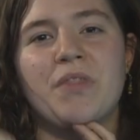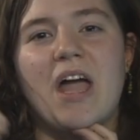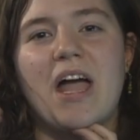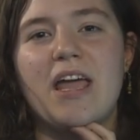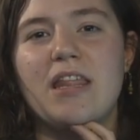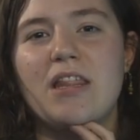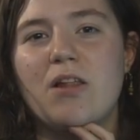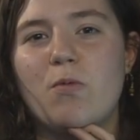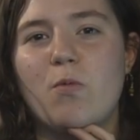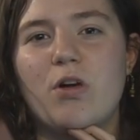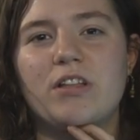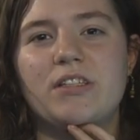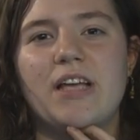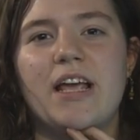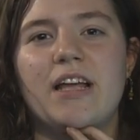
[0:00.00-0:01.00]
I hear the
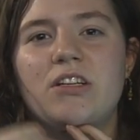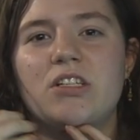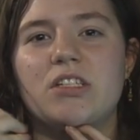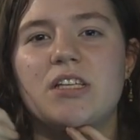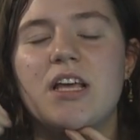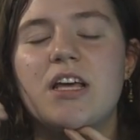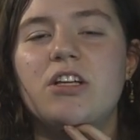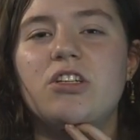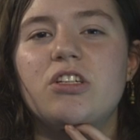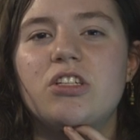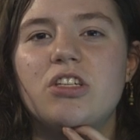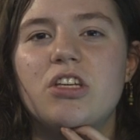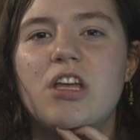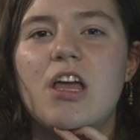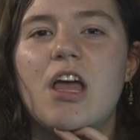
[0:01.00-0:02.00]
word saying just
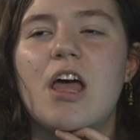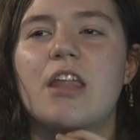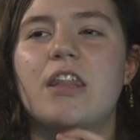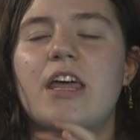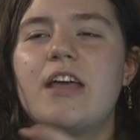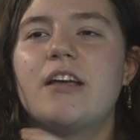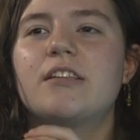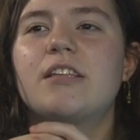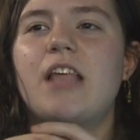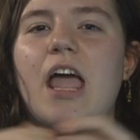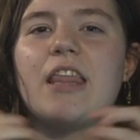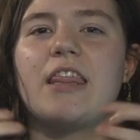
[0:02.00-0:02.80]
just there's,